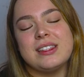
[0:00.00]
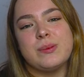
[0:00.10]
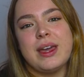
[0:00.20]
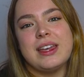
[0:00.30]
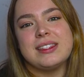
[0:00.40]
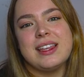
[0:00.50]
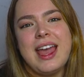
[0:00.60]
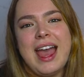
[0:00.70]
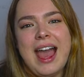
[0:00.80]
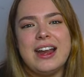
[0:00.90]
to the space
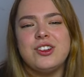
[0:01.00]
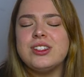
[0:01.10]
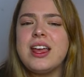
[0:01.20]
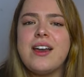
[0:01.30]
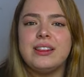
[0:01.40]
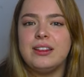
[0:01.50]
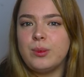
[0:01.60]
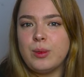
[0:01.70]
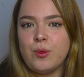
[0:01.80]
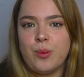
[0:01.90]
and just have a
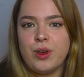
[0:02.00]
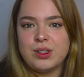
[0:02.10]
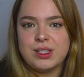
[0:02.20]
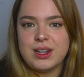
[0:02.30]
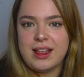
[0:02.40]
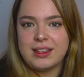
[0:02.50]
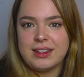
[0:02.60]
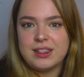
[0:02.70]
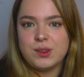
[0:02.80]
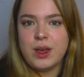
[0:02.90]
little bit more personality
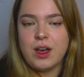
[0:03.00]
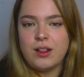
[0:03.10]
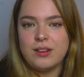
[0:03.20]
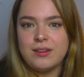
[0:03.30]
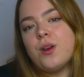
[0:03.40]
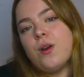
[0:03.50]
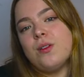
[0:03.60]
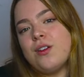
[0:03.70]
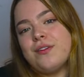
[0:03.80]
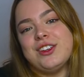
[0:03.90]
as well. The
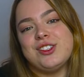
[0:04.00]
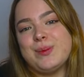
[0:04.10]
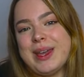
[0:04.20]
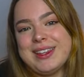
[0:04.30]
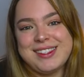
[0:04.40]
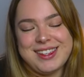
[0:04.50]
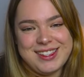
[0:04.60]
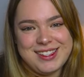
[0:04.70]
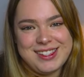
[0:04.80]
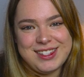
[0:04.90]
goal of each space
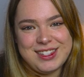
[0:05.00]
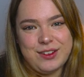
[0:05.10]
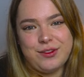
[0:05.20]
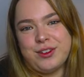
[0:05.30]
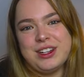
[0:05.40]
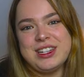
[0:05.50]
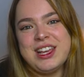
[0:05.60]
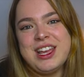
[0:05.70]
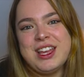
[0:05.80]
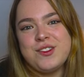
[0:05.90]
is different.
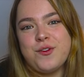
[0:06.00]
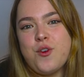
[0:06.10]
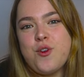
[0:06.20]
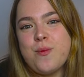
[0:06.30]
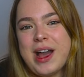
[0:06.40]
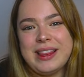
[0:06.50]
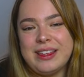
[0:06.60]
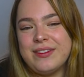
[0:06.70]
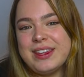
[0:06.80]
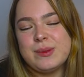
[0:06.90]
For my
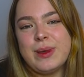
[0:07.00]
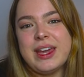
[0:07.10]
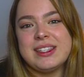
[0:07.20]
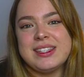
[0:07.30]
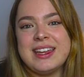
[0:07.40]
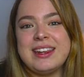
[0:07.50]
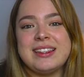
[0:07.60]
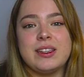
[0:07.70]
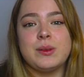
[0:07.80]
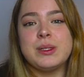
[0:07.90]
living space, it
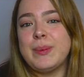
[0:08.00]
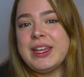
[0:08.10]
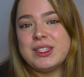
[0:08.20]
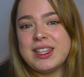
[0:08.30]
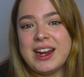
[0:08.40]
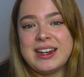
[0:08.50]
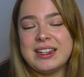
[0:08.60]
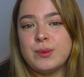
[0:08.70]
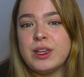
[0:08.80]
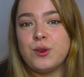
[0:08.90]
is a space that I
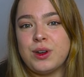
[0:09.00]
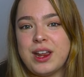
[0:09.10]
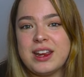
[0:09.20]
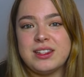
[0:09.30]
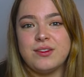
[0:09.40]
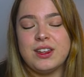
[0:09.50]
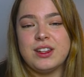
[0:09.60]
need to be creative